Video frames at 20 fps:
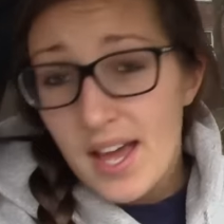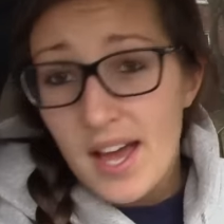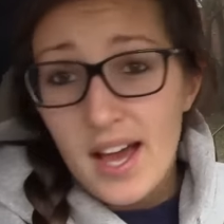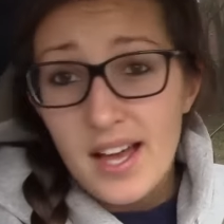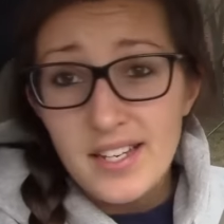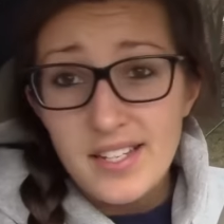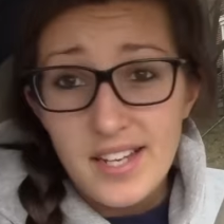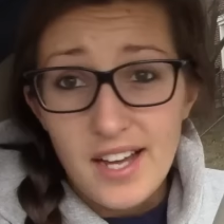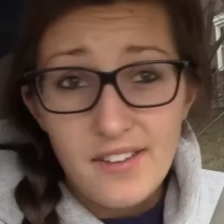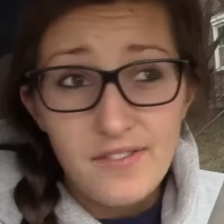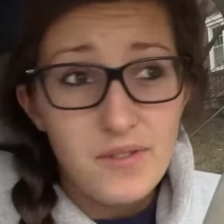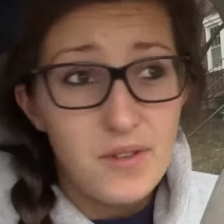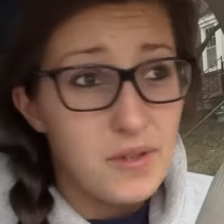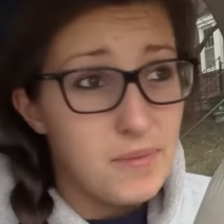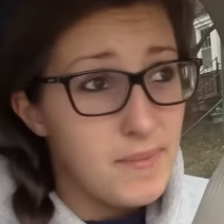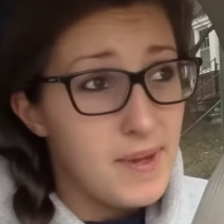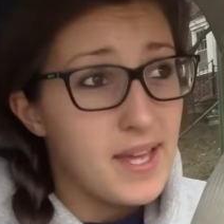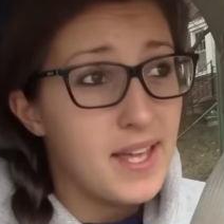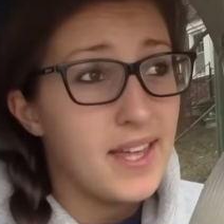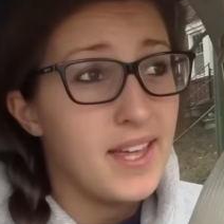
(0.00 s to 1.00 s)
enough with
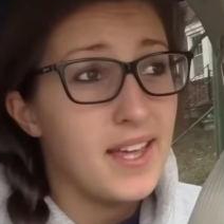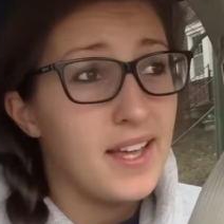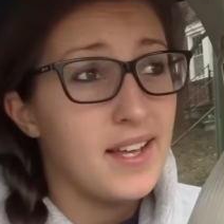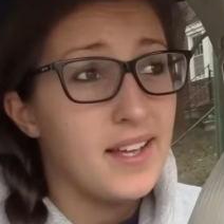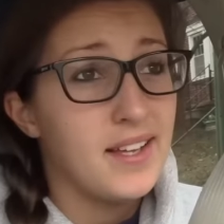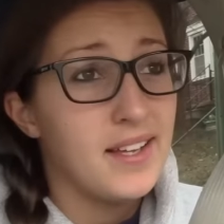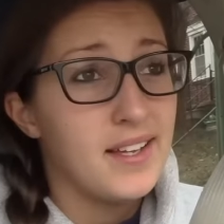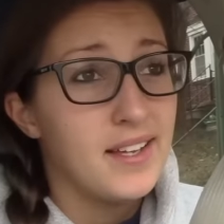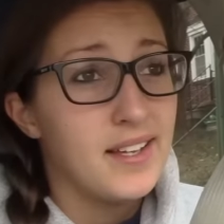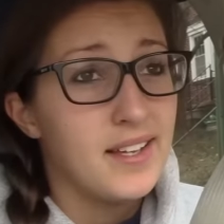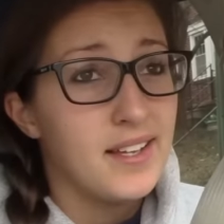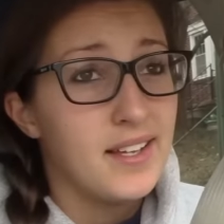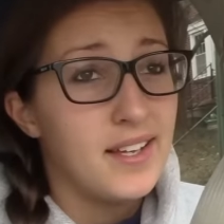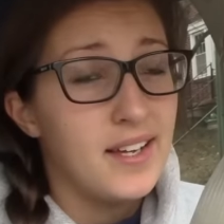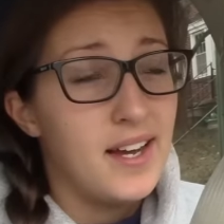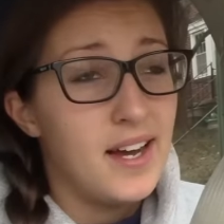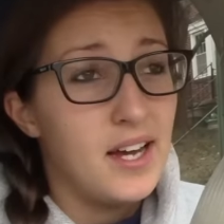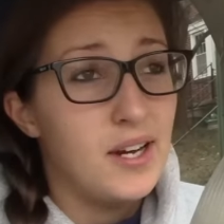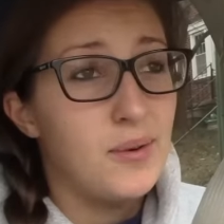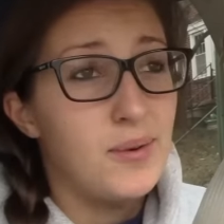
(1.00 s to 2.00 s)
making,
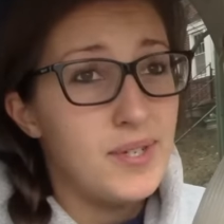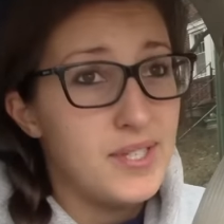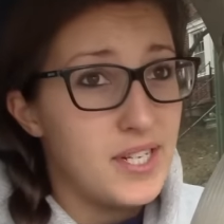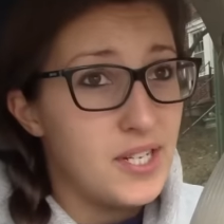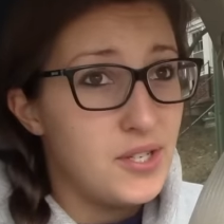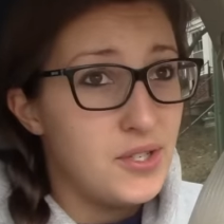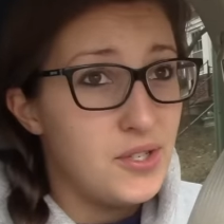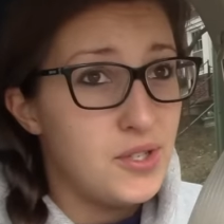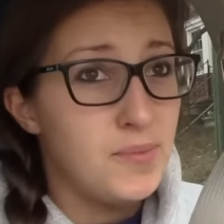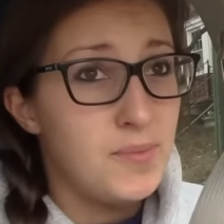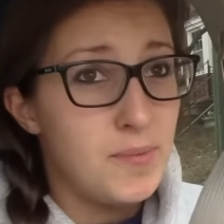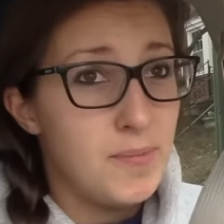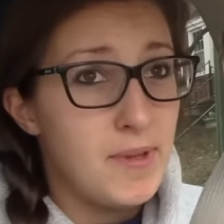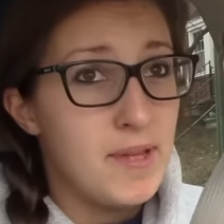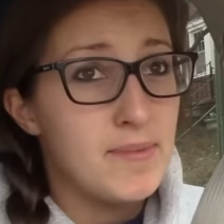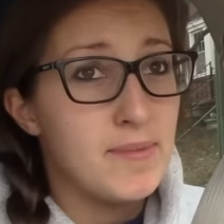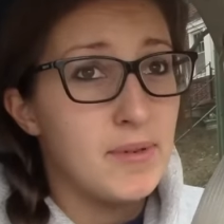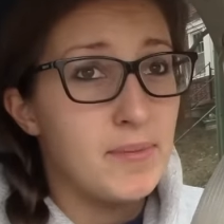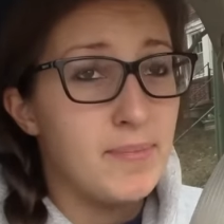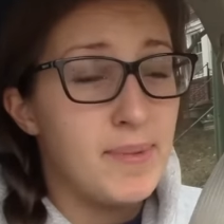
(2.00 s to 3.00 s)
I don't want to say stupid
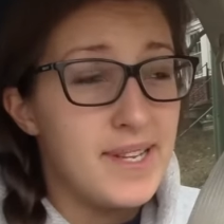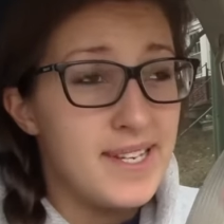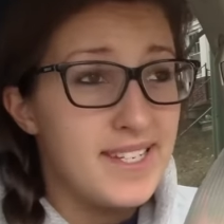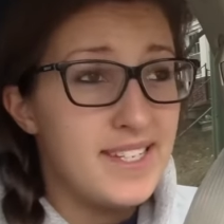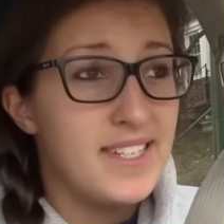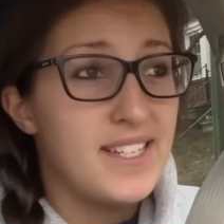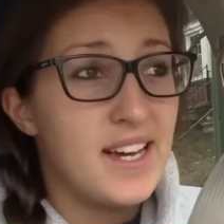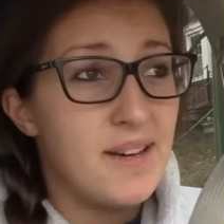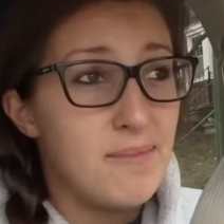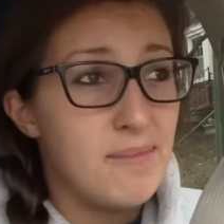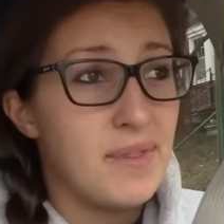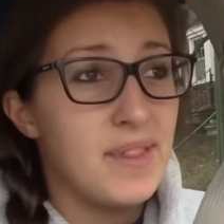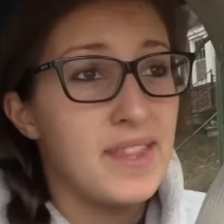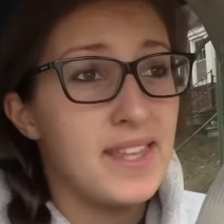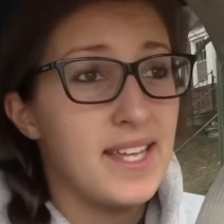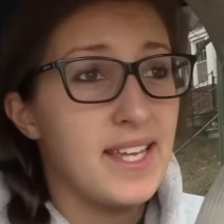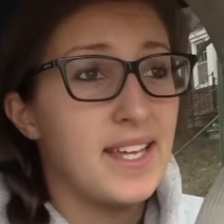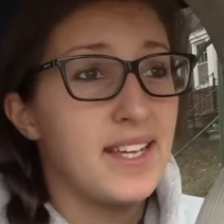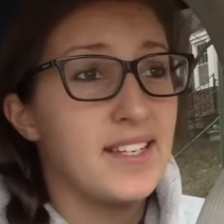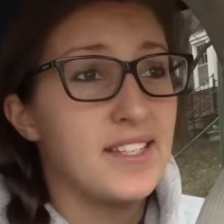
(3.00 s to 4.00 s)
people, but dumb
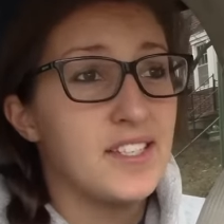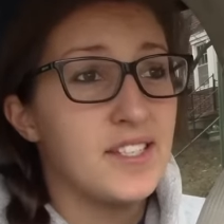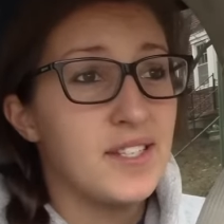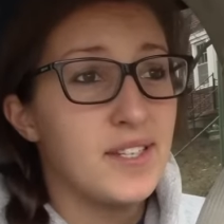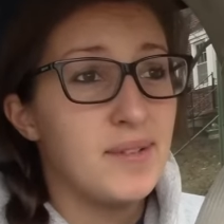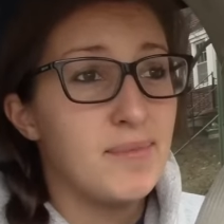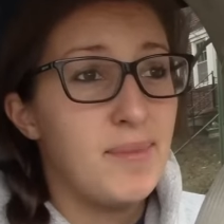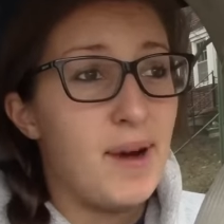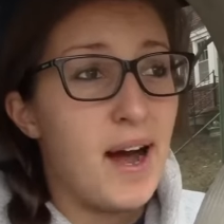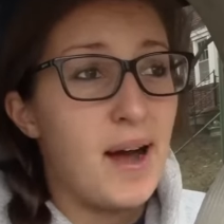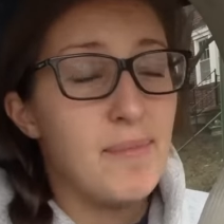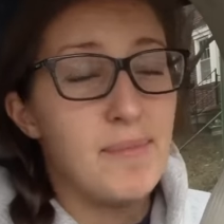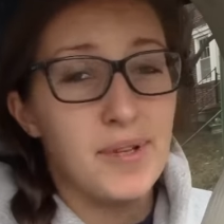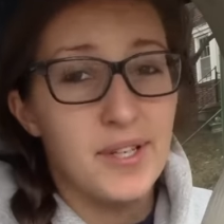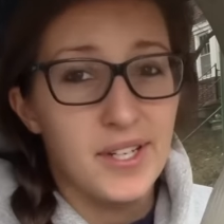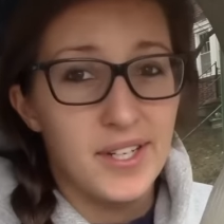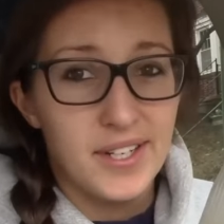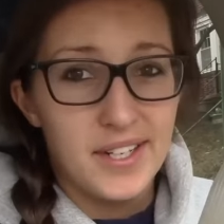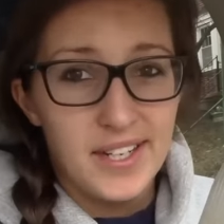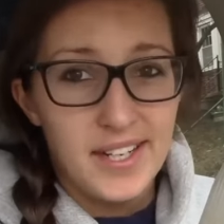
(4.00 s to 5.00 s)
things
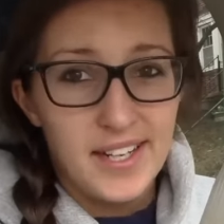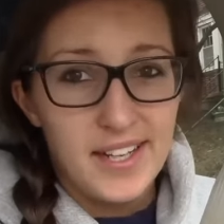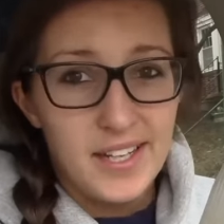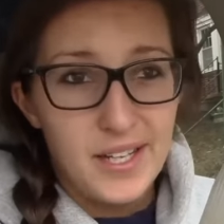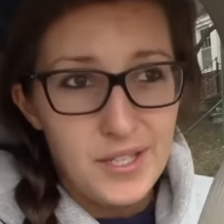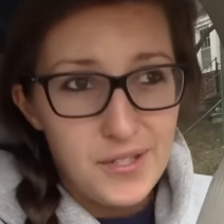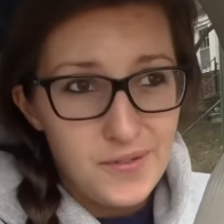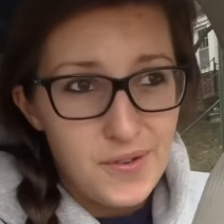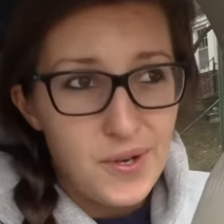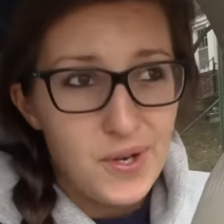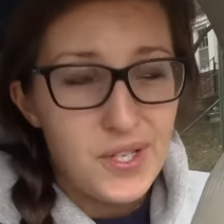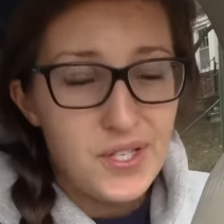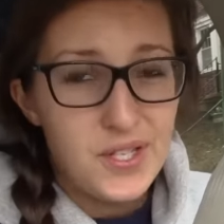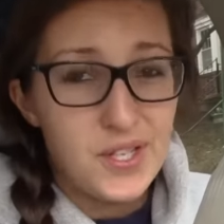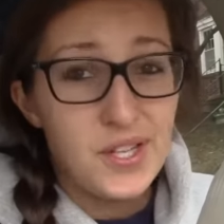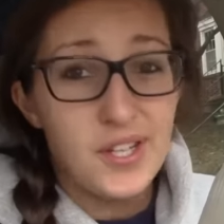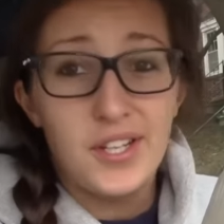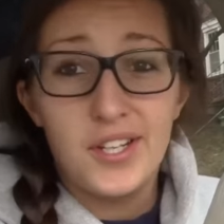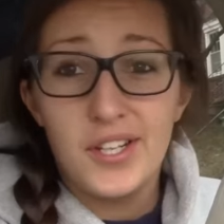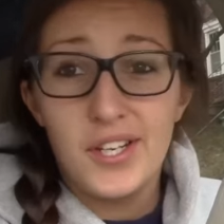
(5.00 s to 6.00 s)
popular. Let's focus
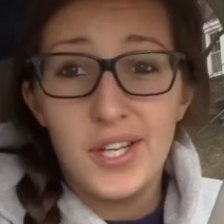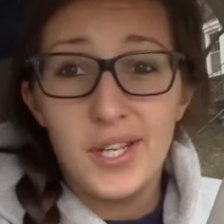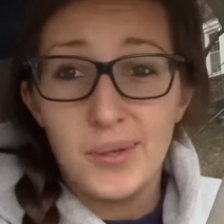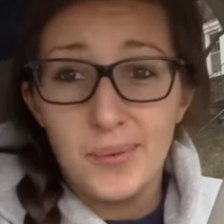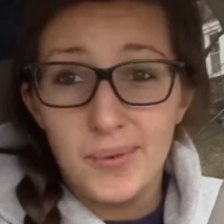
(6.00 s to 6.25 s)
on the good in the